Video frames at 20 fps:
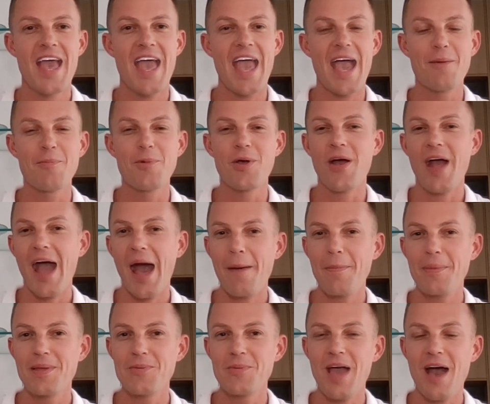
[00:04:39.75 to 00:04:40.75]
and we are
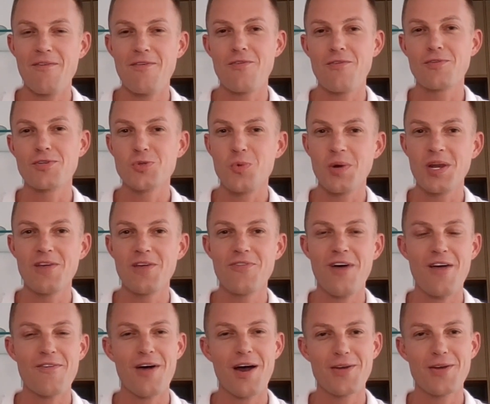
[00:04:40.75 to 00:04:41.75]
happy that we have over
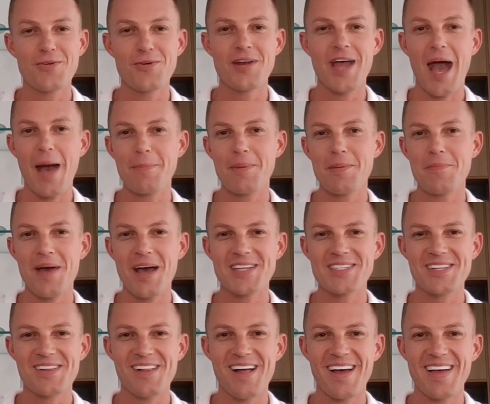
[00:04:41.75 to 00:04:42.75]
2,500 Happy
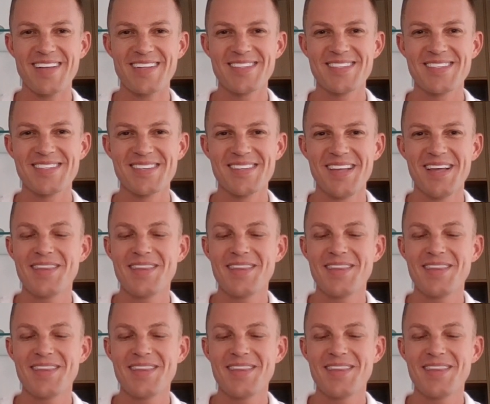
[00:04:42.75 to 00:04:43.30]
past clients.